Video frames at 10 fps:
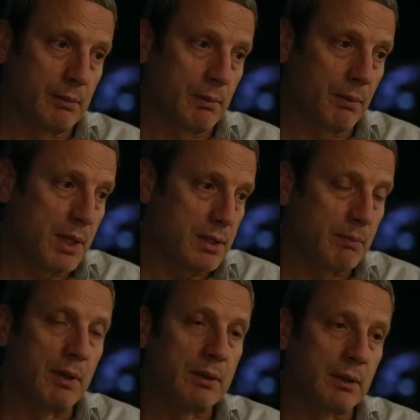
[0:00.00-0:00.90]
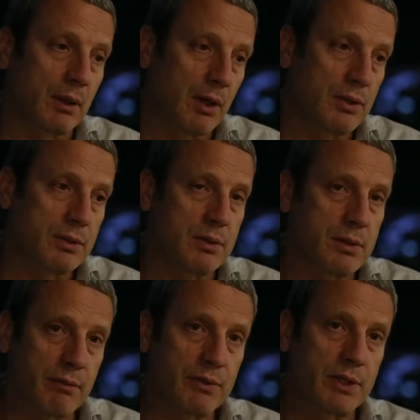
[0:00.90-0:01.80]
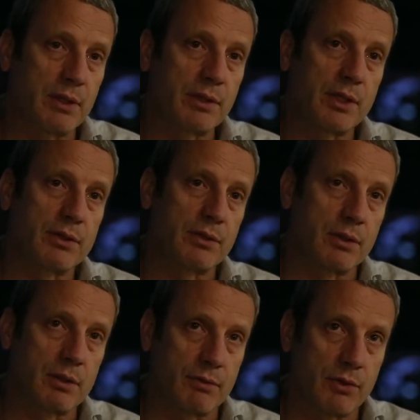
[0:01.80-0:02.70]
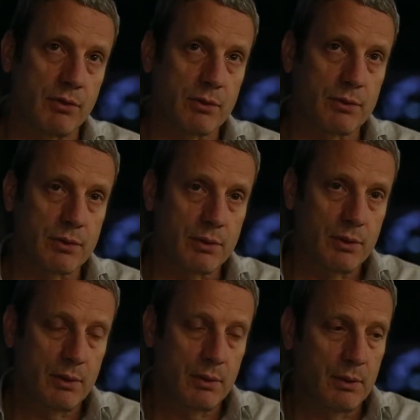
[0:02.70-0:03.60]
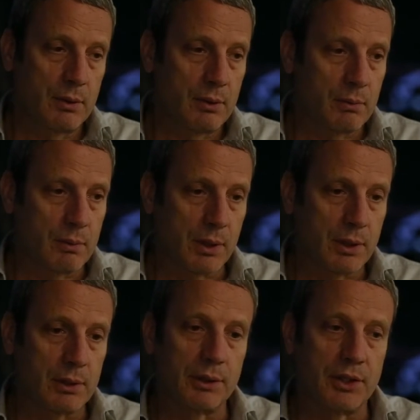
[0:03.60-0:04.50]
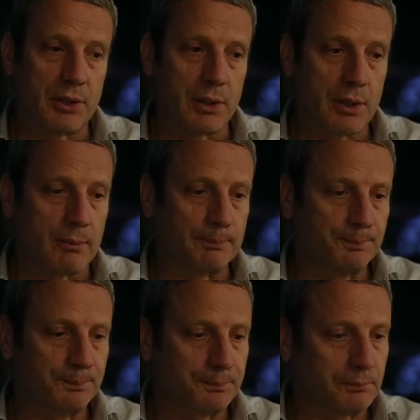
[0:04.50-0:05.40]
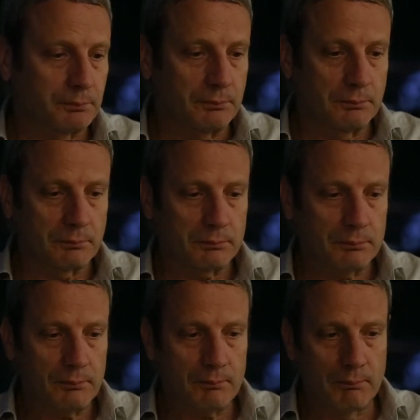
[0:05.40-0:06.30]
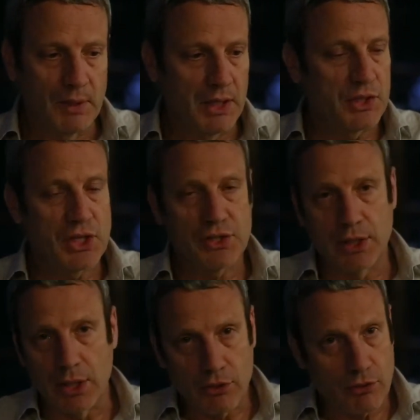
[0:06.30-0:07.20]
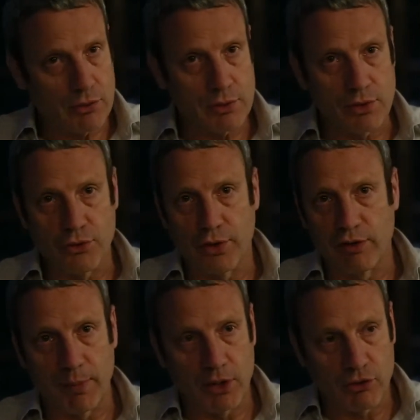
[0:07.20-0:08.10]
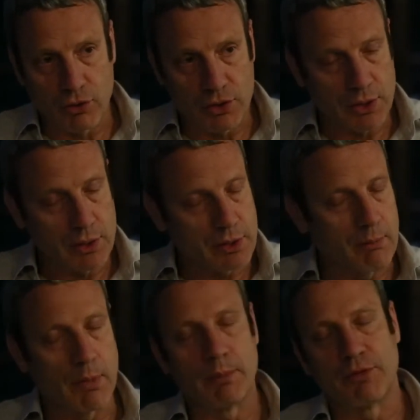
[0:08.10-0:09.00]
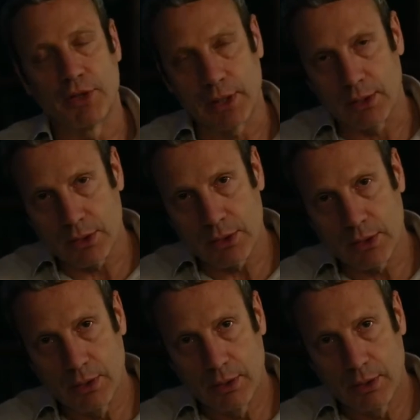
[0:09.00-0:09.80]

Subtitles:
We estimate that close to 17,000 individuals were killed in assassinations, in drive-by shootings, in mob violence.